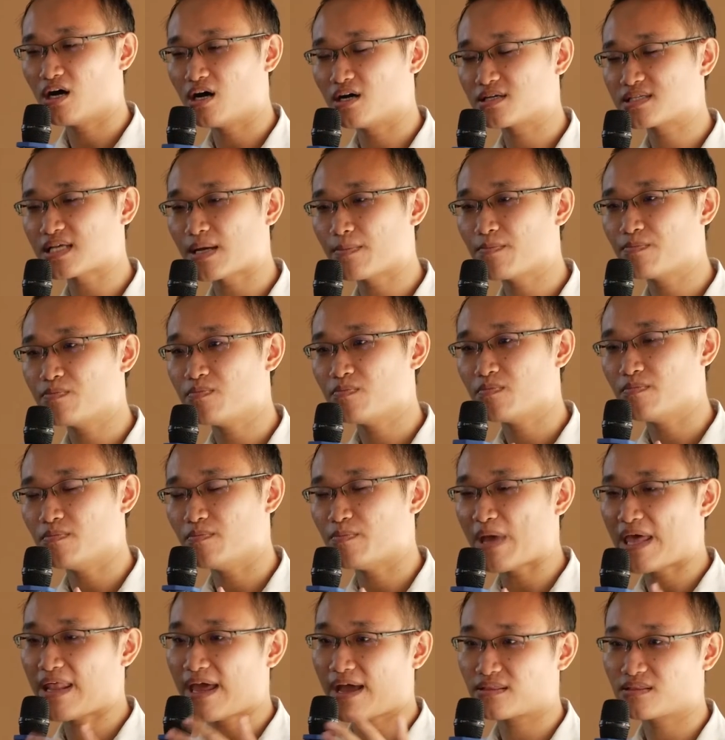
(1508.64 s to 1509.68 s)
some
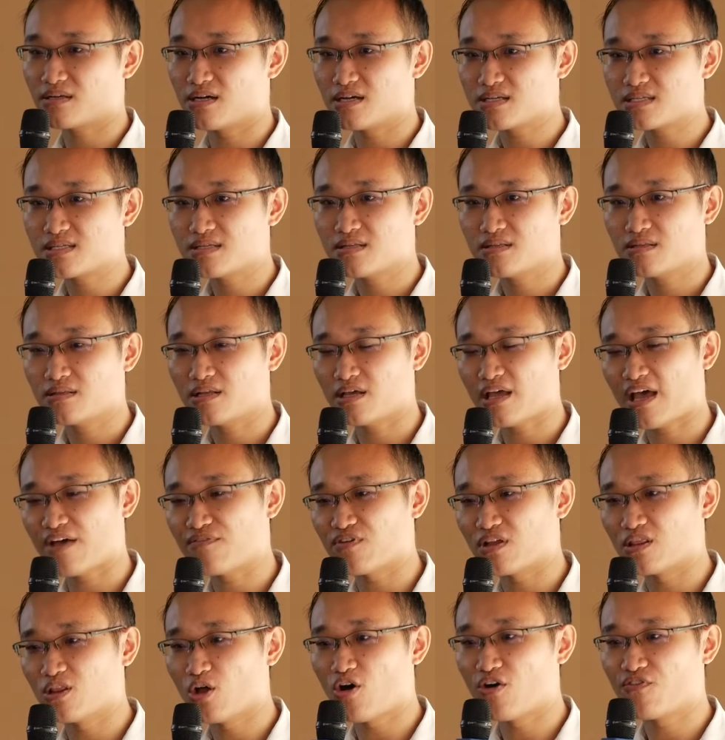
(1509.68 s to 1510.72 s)
bad actors, they have
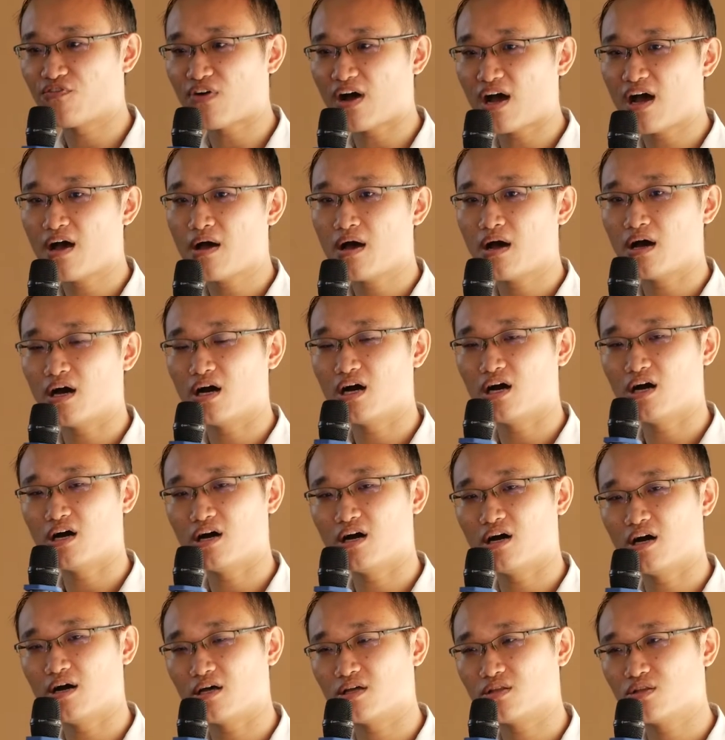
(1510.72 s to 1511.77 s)
a lot
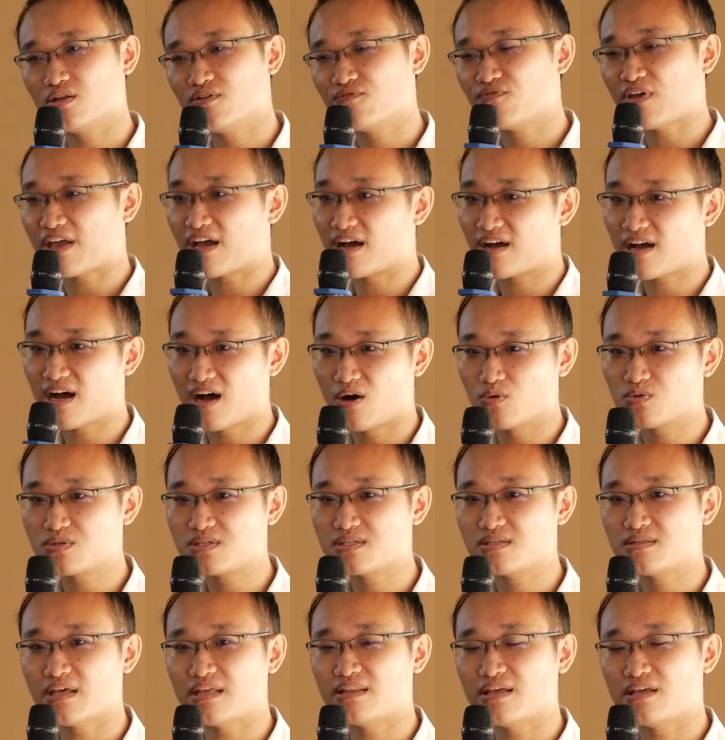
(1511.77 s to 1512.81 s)
of fake
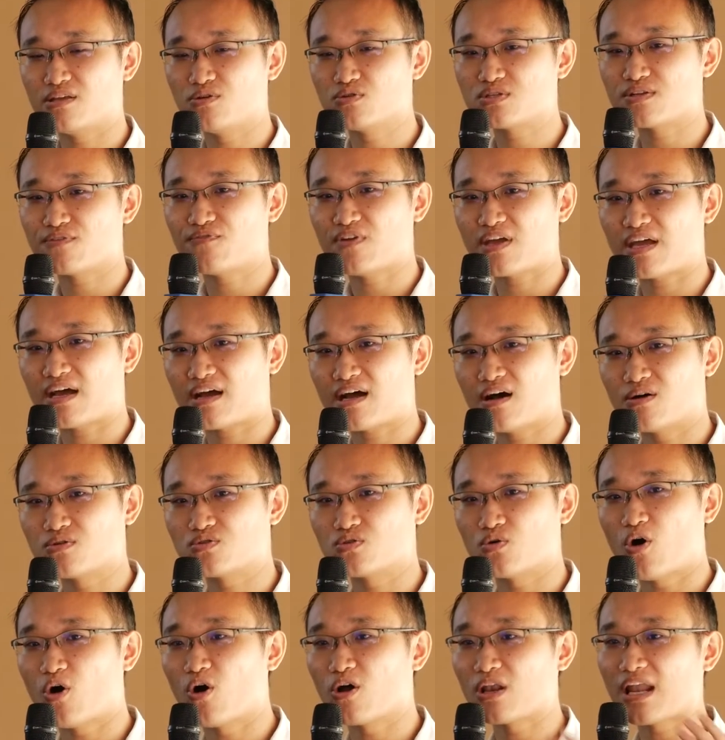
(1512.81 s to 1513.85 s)
accounts, then they use the fake accounts to
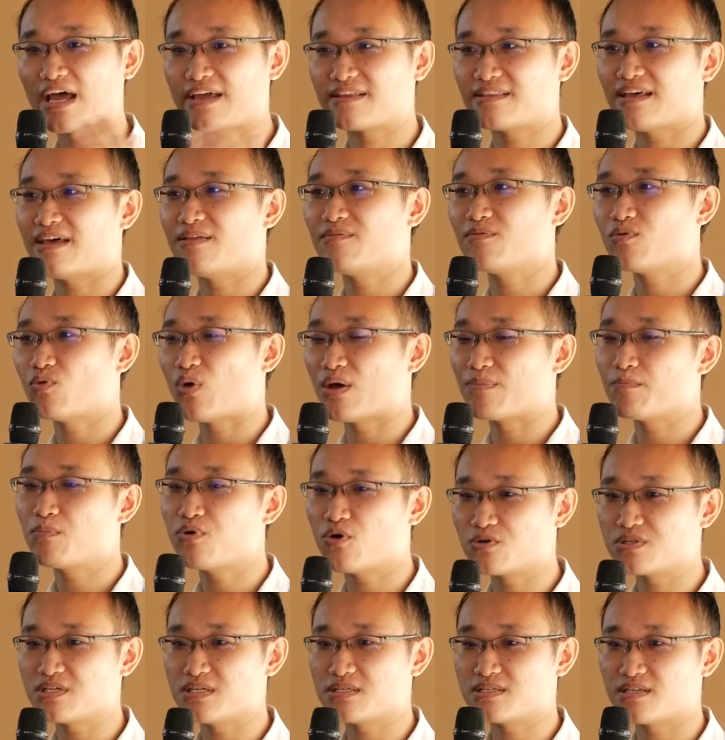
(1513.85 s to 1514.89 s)
all like that one
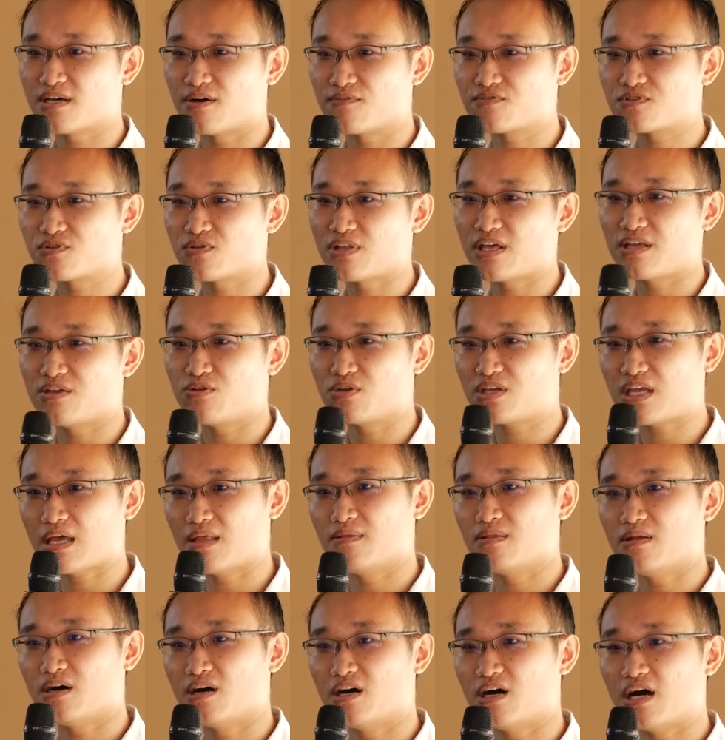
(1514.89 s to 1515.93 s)
post itself so that you can
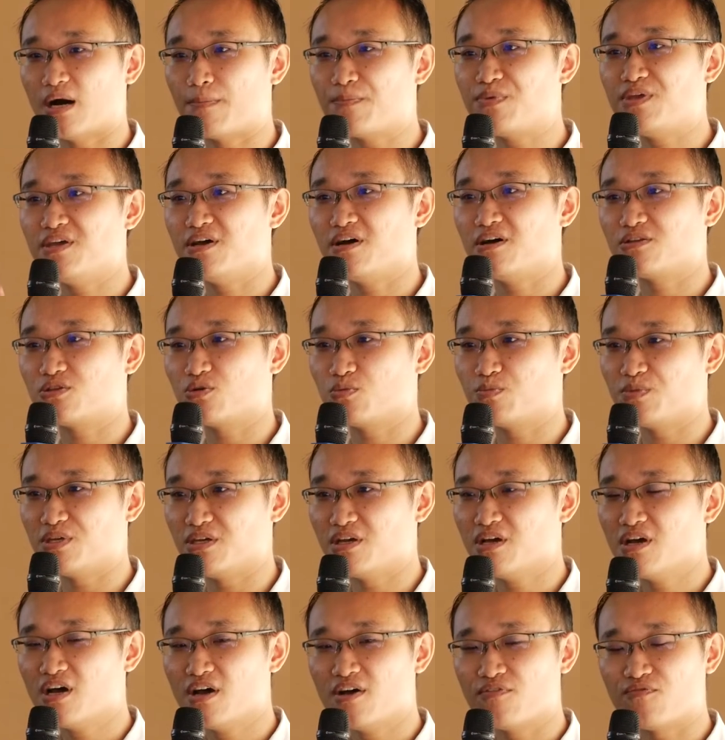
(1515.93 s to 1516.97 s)
appear to
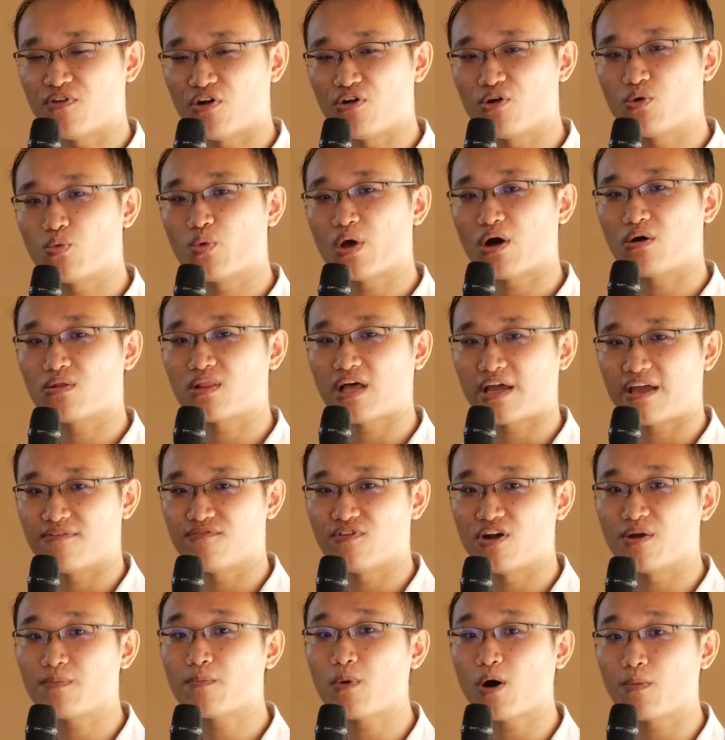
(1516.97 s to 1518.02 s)
be very well liked and
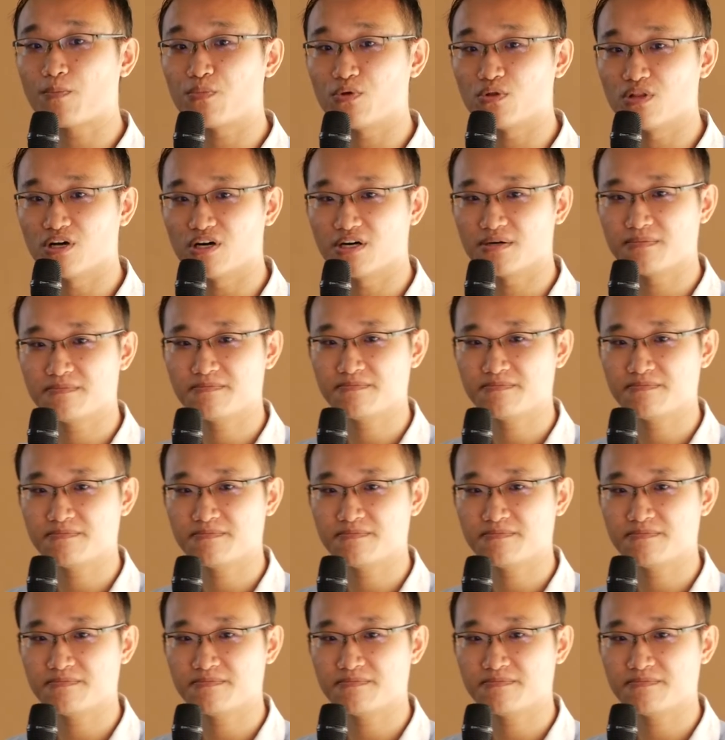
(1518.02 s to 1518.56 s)
very popular.